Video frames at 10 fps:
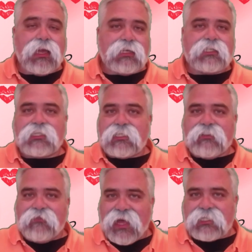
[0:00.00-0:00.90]
such
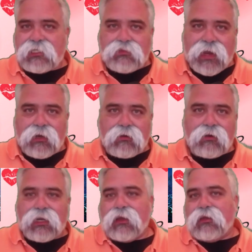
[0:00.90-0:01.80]
as the fat
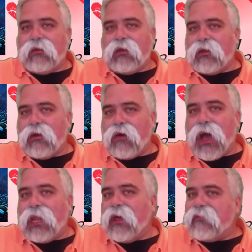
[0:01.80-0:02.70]
spider. Now, you know,
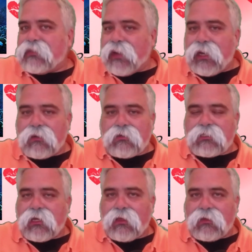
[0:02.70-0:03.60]
I love
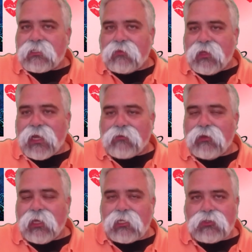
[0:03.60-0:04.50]
spiders. They're something I
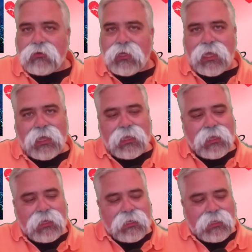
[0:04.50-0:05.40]
really enjoy.
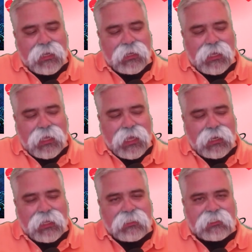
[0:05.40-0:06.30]

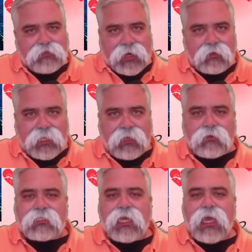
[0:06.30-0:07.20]
I like the spider
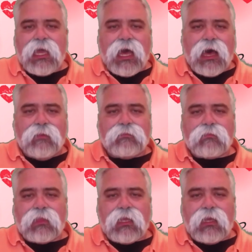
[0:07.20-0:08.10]
tails.
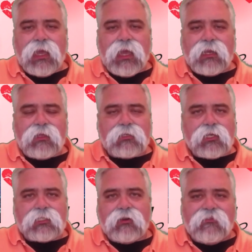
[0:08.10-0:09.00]
And
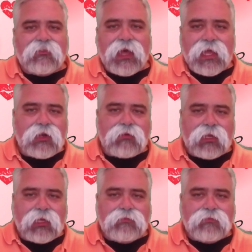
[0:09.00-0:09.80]
there's also a flying gorilla,